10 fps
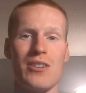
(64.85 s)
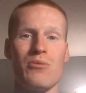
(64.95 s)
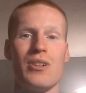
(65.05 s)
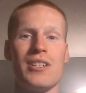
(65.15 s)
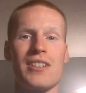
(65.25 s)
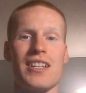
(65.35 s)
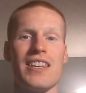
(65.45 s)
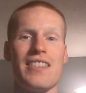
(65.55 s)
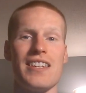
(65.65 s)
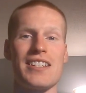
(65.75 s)
was
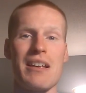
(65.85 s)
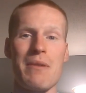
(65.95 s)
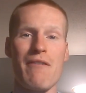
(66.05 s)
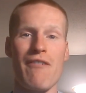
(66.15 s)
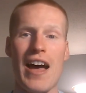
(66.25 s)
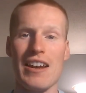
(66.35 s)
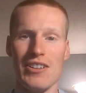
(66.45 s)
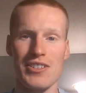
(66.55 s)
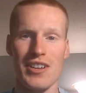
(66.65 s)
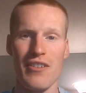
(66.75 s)
in the
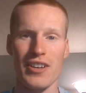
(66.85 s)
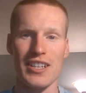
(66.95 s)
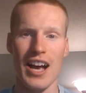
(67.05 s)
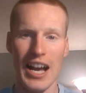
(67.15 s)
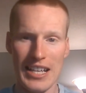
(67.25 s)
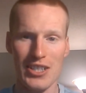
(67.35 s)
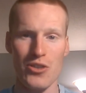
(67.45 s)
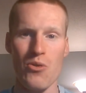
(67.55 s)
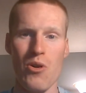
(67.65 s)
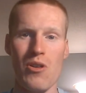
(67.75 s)
semifinals of his high
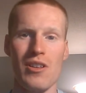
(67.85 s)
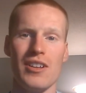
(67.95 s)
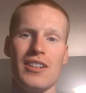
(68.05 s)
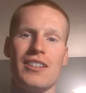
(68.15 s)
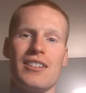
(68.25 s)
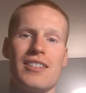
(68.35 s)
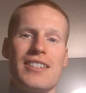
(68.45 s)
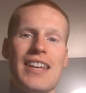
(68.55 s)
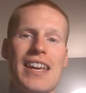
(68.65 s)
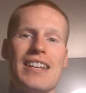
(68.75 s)
school
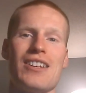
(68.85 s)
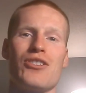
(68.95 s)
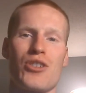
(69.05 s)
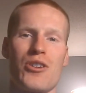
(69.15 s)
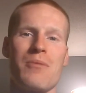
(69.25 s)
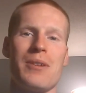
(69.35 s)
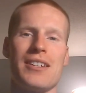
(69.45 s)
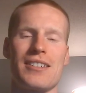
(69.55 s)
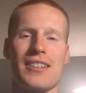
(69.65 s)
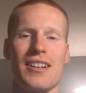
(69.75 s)
state
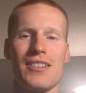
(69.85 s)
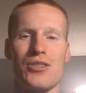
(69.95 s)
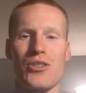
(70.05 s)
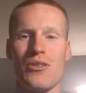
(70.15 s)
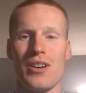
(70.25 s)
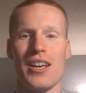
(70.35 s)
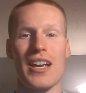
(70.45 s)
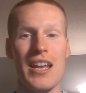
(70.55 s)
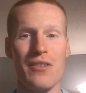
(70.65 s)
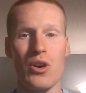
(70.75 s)
tournament. Uh, so,
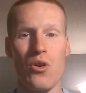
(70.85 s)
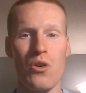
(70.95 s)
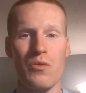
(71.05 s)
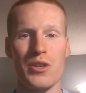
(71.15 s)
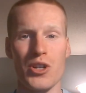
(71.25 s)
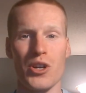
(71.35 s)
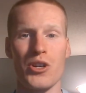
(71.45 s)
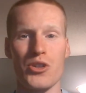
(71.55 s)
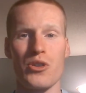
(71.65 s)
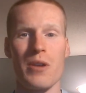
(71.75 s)
kind of a cool
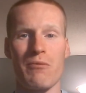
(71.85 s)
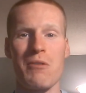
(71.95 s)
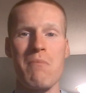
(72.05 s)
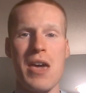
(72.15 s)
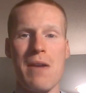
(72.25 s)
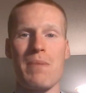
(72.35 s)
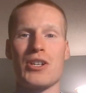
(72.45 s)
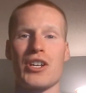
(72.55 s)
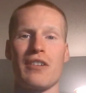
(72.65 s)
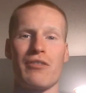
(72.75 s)
return trip for May,
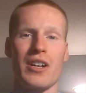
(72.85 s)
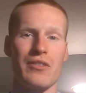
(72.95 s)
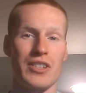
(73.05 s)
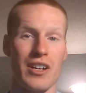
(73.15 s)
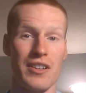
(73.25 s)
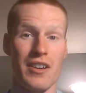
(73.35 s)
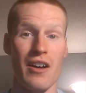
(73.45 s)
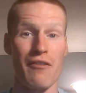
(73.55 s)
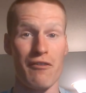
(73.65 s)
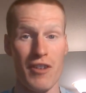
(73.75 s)
pitching in front of a ton
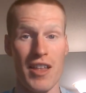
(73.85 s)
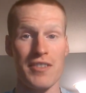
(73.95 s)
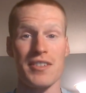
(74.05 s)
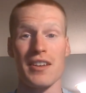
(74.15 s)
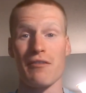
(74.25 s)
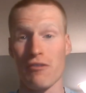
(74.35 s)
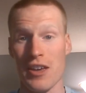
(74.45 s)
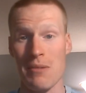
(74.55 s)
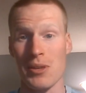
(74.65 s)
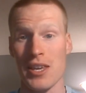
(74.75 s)
of friends and
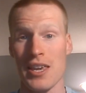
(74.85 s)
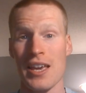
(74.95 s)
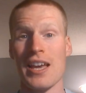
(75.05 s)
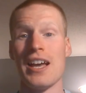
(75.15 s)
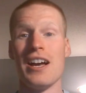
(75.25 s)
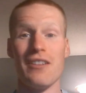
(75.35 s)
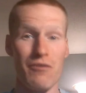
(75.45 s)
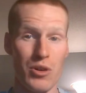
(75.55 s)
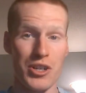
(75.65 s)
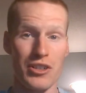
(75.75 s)
family.
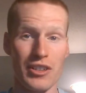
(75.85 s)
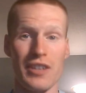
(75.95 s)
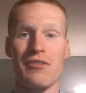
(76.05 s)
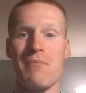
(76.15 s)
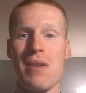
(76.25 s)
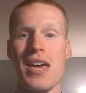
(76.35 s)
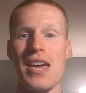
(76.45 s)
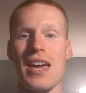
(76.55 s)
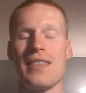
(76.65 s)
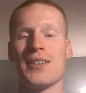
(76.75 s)
Unfortunately for
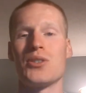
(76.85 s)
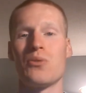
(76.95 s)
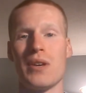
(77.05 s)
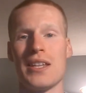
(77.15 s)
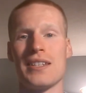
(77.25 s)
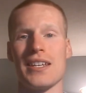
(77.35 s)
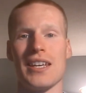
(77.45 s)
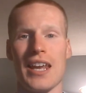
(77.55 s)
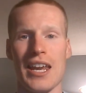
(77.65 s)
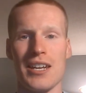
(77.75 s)
May and the Twins,
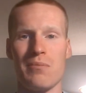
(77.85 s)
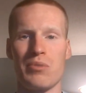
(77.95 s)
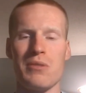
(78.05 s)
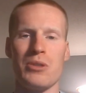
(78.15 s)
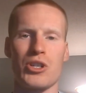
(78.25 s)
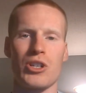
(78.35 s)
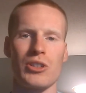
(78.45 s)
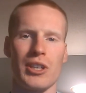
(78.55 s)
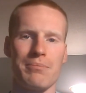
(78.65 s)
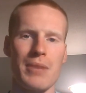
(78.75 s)
it ended
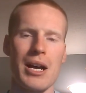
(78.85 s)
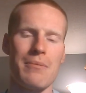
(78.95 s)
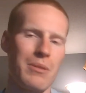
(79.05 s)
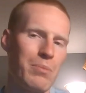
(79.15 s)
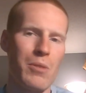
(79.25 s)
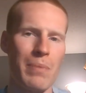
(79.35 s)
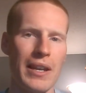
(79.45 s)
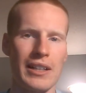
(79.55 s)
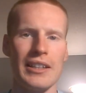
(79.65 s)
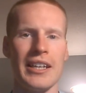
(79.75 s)
prematurely. Um, the
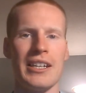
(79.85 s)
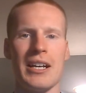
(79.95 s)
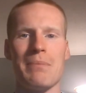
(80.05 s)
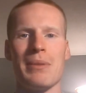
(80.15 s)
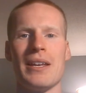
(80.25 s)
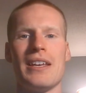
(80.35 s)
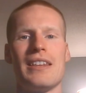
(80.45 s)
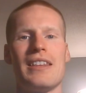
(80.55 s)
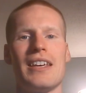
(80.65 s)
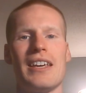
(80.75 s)
bullpen cleaned up.
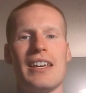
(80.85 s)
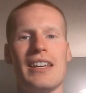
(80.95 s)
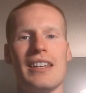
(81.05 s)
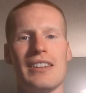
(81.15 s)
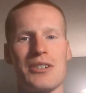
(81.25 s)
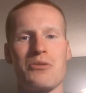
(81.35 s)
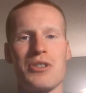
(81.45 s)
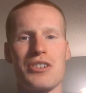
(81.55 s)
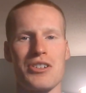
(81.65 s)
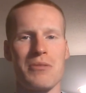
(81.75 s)
They there
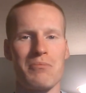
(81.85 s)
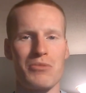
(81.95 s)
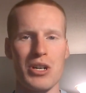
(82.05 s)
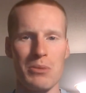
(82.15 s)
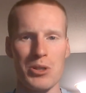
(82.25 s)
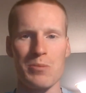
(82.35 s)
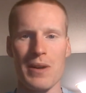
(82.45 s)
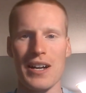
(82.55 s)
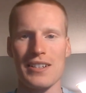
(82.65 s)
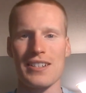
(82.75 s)
were some troubled
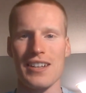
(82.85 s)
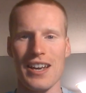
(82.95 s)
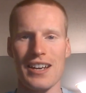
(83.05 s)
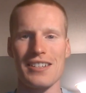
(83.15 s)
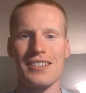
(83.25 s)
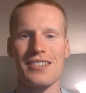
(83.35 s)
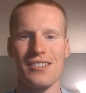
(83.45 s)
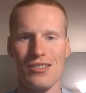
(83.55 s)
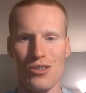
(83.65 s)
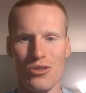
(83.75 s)
spots as
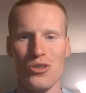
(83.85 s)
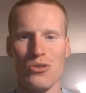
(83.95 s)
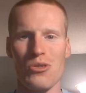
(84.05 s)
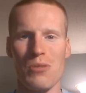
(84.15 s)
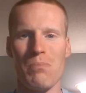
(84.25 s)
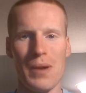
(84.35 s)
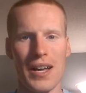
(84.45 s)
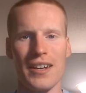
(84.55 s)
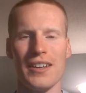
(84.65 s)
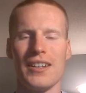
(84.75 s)
usual,
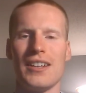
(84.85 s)
but